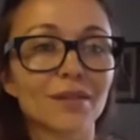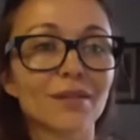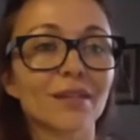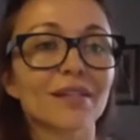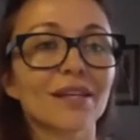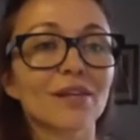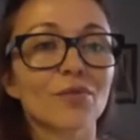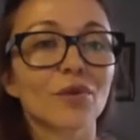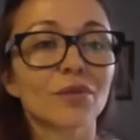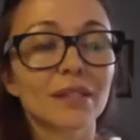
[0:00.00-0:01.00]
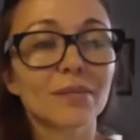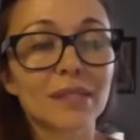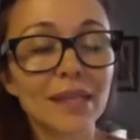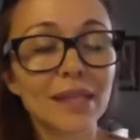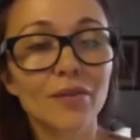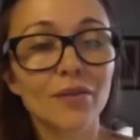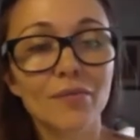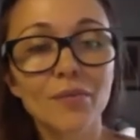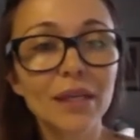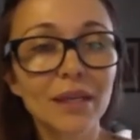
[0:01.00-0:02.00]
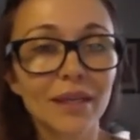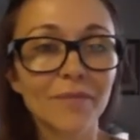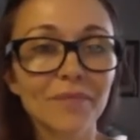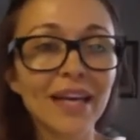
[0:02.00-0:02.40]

the 10-year-old inside of me